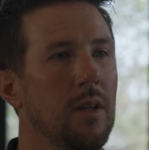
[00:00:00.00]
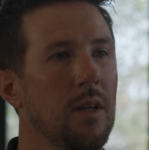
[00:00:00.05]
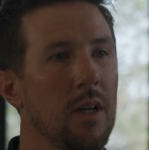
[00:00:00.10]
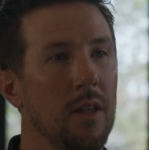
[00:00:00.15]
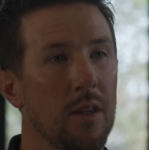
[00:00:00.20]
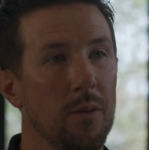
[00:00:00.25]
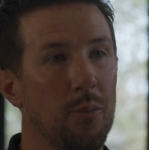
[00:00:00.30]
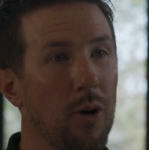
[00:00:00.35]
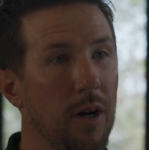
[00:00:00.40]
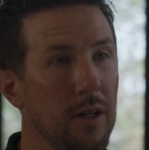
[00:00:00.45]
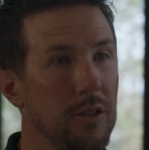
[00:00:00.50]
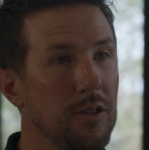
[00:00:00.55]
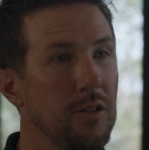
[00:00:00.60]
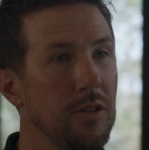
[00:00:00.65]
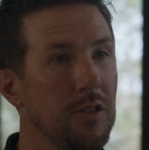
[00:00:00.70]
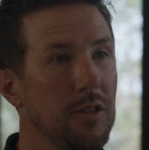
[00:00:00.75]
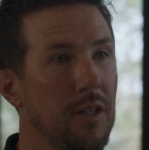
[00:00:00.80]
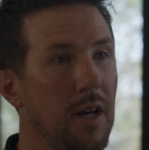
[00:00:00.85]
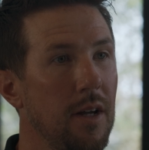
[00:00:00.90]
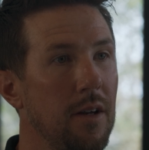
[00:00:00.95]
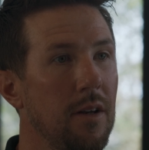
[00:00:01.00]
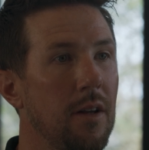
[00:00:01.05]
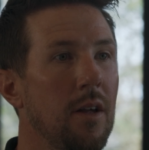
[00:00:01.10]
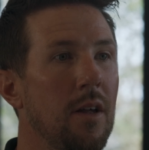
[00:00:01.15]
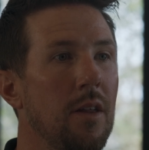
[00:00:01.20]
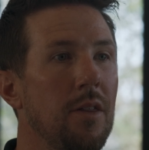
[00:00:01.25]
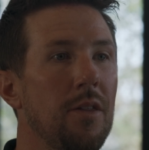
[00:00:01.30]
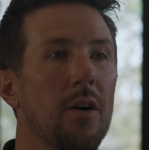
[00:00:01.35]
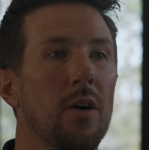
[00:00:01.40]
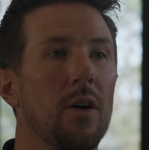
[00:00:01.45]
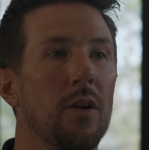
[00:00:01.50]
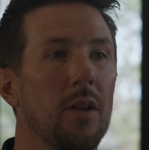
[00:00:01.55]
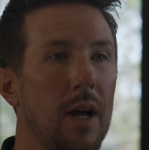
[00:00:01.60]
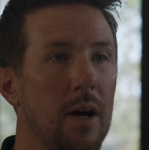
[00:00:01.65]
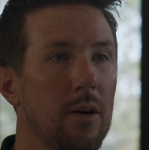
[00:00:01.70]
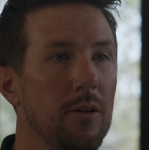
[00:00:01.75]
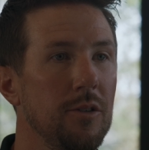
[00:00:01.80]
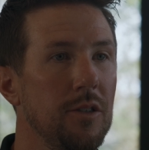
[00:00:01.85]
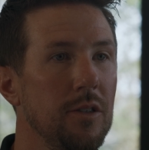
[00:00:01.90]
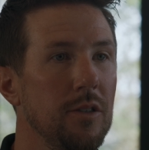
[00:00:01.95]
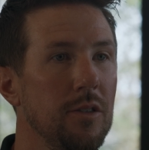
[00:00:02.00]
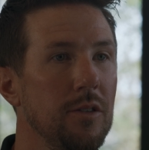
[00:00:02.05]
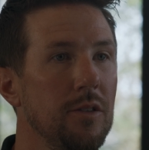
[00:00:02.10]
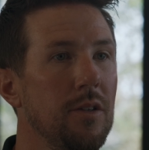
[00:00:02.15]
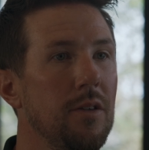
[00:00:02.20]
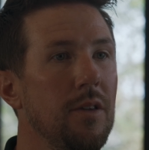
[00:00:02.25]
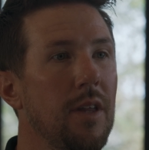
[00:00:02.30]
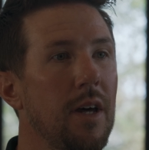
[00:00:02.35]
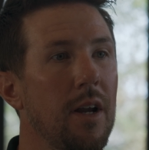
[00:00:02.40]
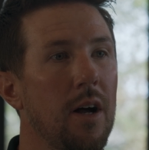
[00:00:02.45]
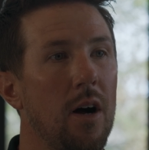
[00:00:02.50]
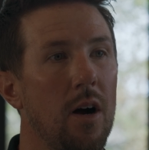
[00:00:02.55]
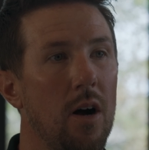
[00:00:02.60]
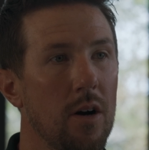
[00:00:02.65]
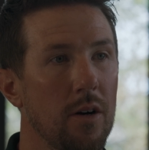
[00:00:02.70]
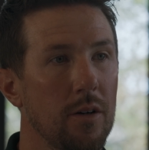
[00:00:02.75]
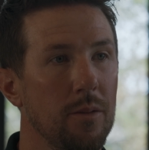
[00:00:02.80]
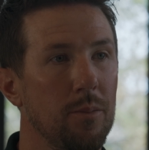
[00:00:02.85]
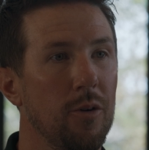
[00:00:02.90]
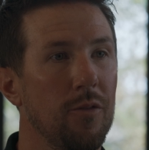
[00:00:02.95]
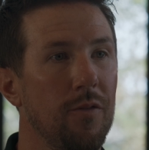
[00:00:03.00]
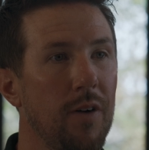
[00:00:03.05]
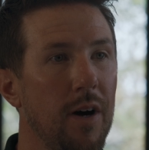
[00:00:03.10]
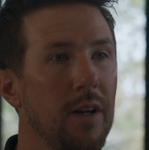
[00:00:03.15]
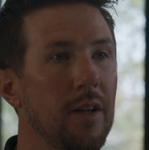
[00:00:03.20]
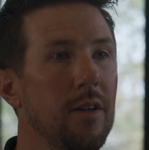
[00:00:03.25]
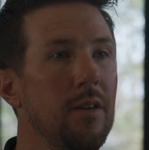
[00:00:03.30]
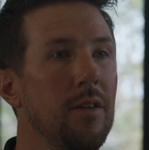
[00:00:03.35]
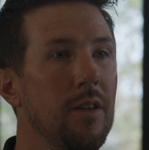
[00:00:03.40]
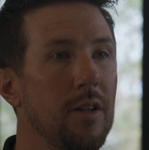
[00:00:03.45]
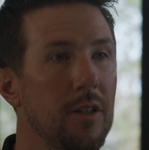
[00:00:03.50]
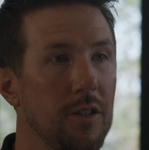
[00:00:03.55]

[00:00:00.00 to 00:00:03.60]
In the pricing set, there are allowances that are provided the